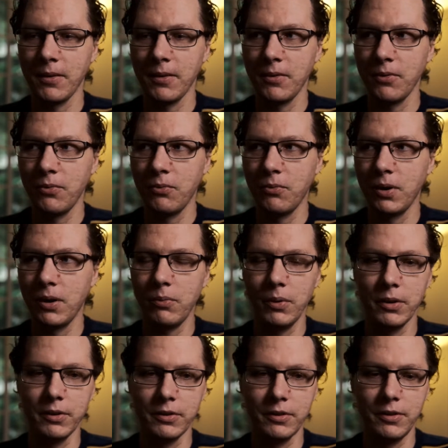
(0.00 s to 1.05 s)

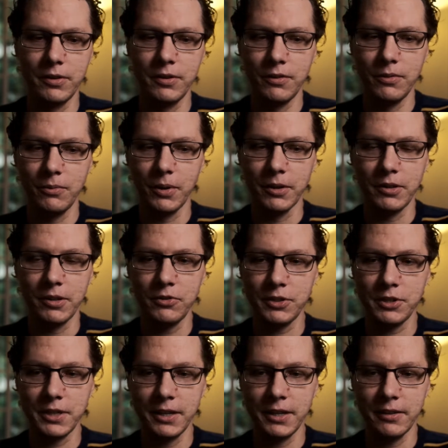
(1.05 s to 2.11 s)
What's
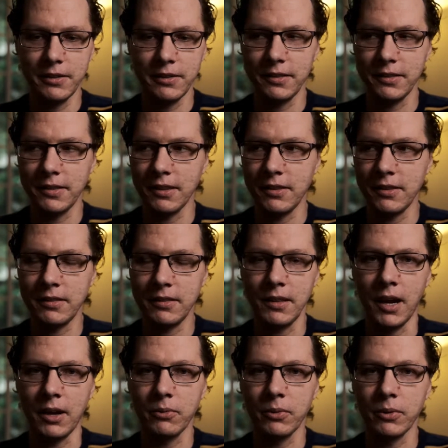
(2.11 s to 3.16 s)
interesting is that that's
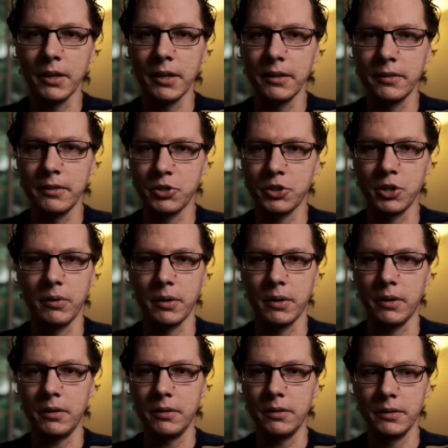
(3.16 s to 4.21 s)
not really the show at
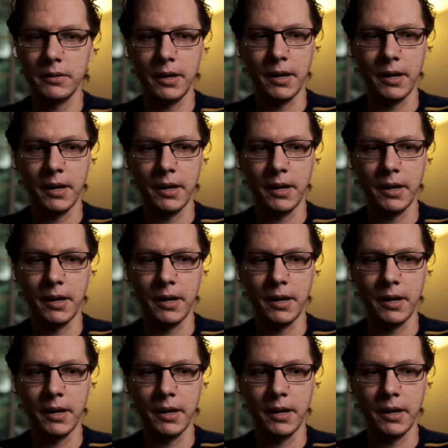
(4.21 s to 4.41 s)
all.